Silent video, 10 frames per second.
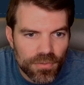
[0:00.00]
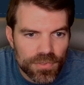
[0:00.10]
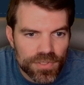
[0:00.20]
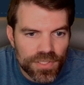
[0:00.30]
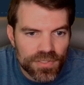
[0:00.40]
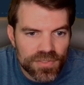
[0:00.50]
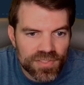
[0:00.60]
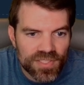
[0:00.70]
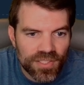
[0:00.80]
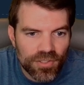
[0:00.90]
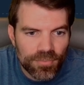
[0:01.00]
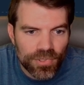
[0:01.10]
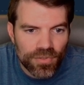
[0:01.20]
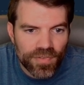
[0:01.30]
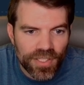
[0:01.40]
was this single
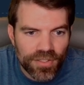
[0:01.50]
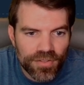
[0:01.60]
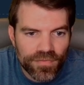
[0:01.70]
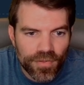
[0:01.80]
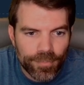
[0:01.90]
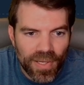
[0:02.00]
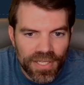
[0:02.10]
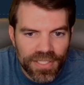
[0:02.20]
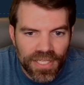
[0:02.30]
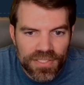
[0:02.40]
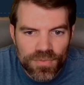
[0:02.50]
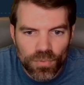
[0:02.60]
move here for Binance